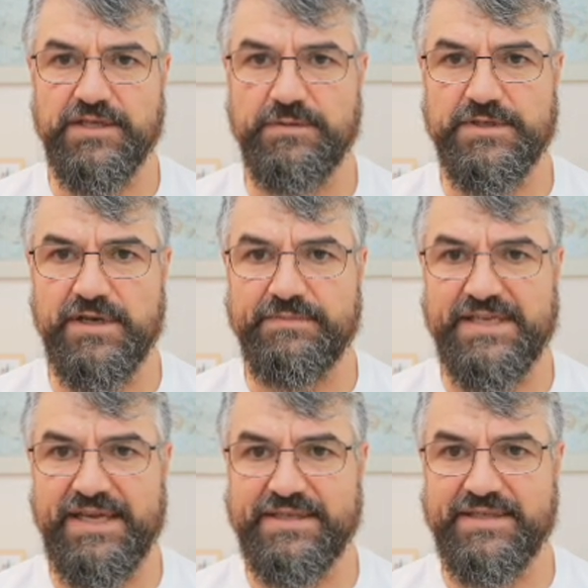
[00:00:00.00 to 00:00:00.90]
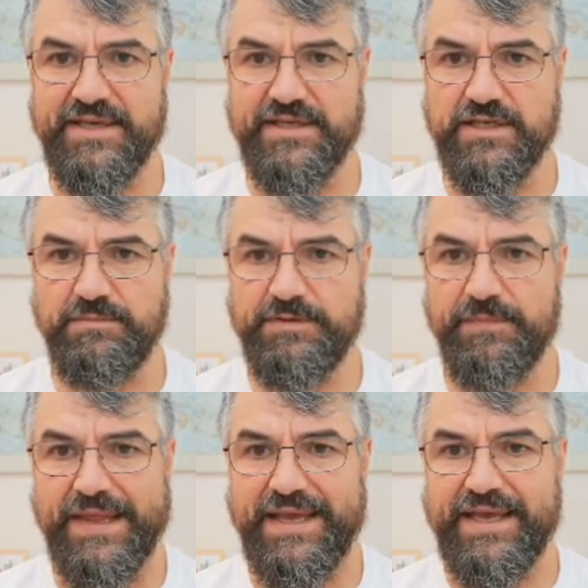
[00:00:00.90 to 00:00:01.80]
So I'm selecting GitHub.
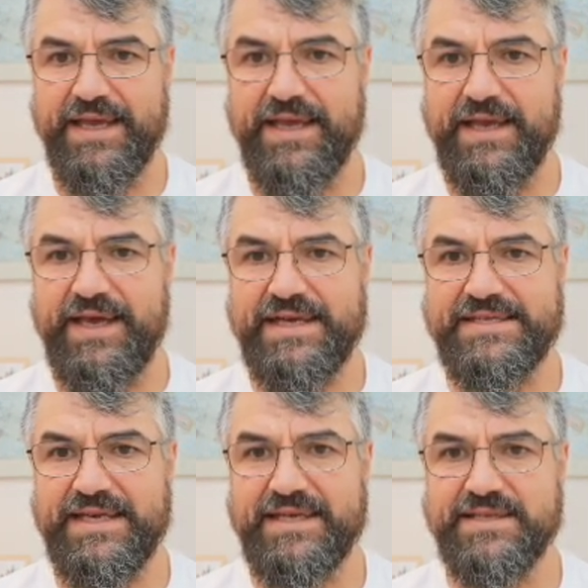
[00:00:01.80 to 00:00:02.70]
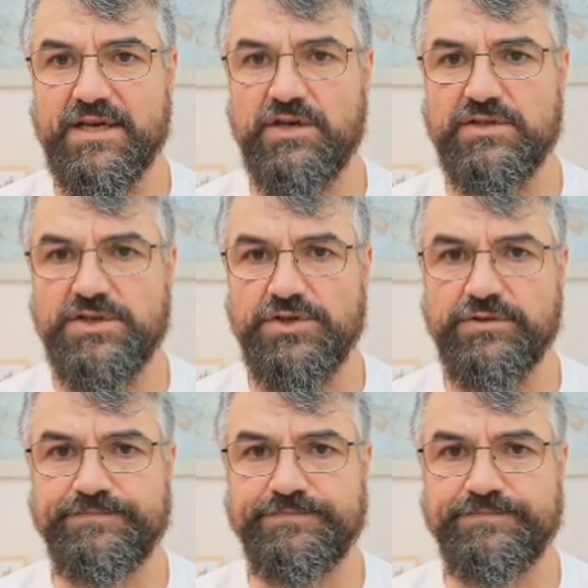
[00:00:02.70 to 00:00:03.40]
I select a continue.